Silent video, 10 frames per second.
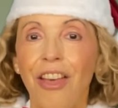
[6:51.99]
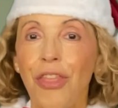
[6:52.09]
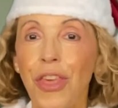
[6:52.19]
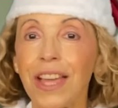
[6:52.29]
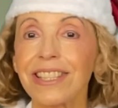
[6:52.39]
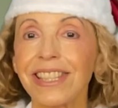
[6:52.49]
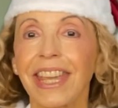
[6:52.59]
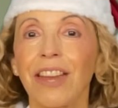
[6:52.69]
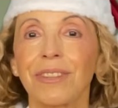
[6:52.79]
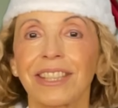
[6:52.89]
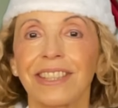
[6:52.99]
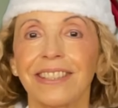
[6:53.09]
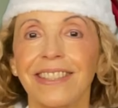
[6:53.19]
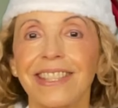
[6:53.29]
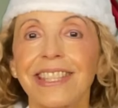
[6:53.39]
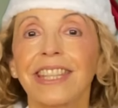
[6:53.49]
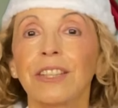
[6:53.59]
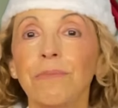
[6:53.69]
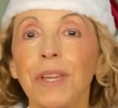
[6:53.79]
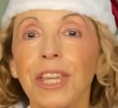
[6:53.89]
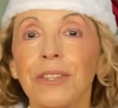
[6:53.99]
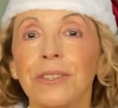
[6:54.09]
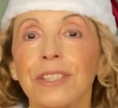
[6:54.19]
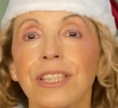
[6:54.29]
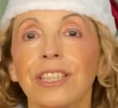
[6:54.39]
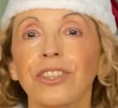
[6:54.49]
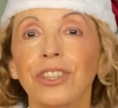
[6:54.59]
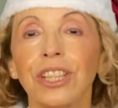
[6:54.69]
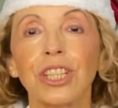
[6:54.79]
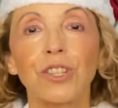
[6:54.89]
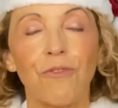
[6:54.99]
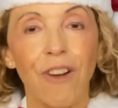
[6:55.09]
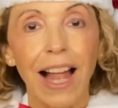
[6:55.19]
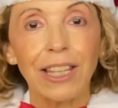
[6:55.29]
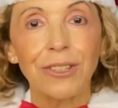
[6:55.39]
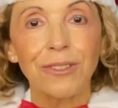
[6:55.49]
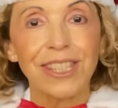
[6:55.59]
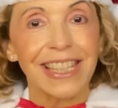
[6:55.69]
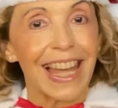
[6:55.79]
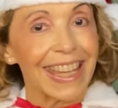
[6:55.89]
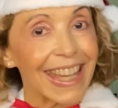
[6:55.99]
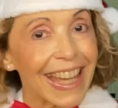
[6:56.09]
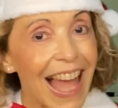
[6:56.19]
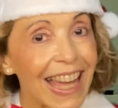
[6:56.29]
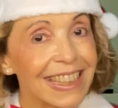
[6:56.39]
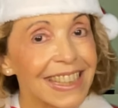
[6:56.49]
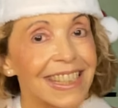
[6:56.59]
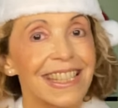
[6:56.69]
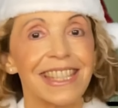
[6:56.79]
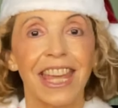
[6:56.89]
These characters can be used to teach values like kindness,